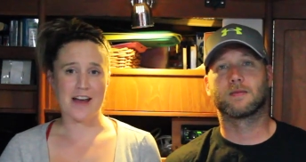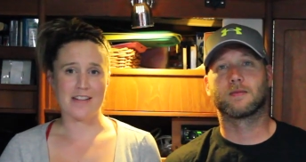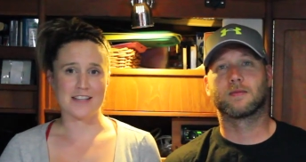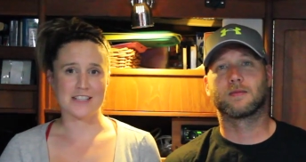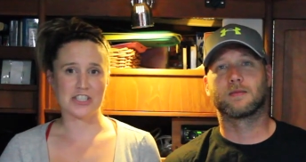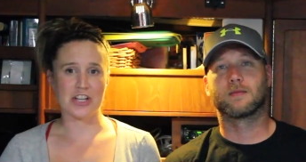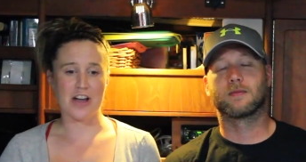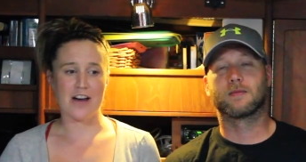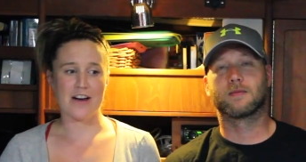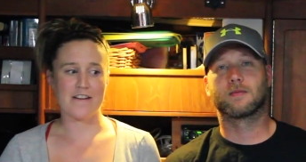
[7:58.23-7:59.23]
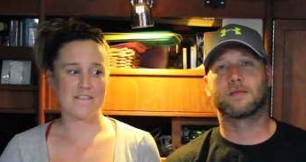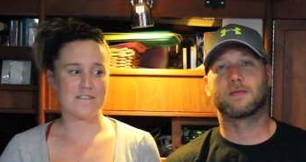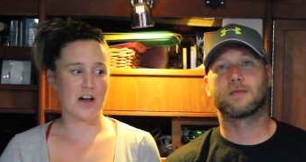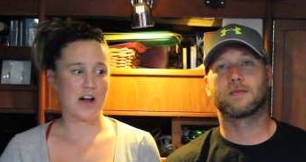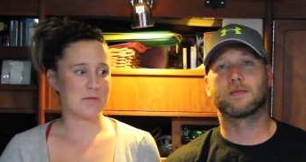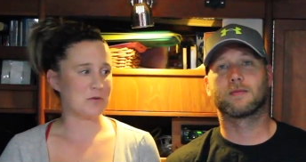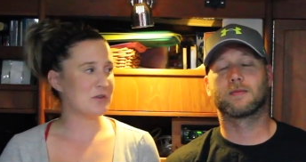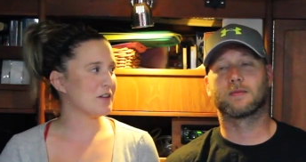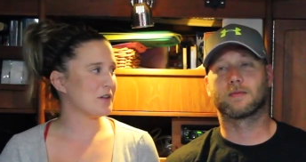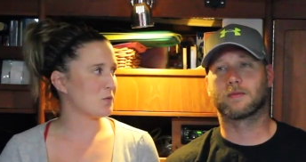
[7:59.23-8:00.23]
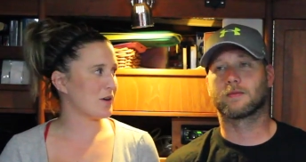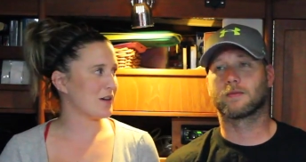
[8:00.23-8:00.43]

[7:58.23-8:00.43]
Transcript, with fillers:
Speaker 1: challenge of our move-in